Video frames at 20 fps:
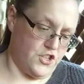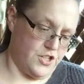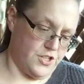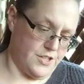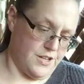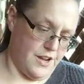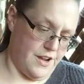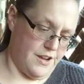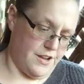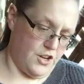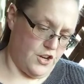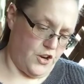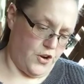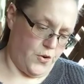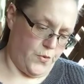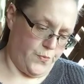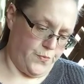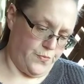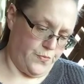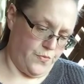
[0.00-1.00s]
just not,
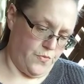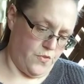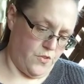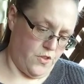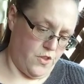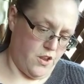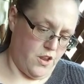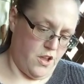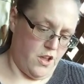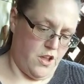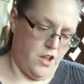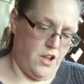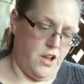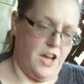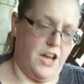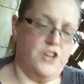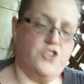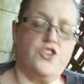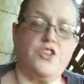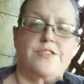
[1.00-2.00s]

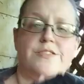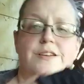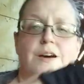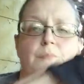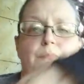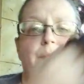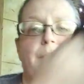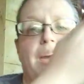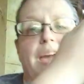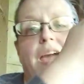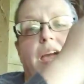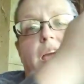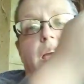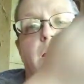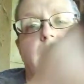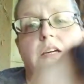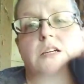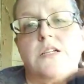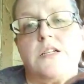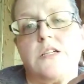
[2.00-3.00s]
it's just not
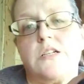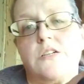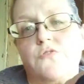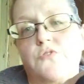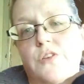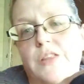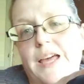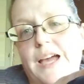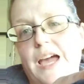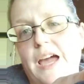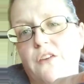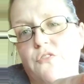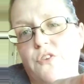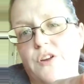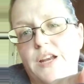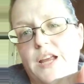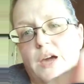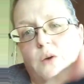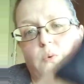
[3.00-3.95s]
made for like everyday